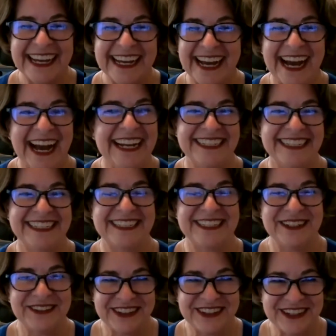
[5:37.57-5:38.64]
I just
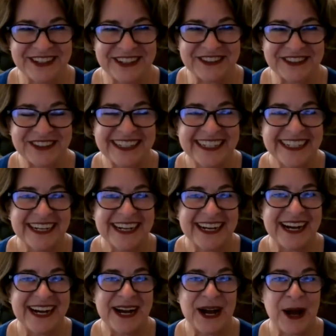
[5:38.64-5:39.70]
don't know.
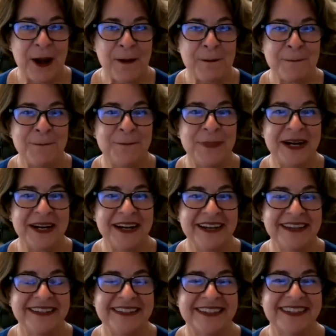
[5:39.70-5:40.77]

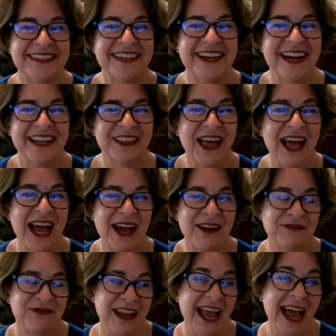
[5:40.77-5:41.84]
But I
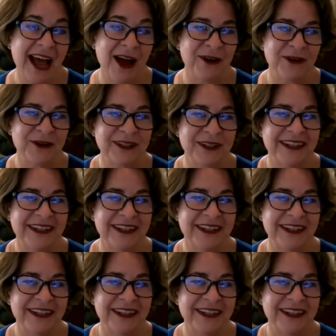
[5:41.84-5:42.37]
laugh now,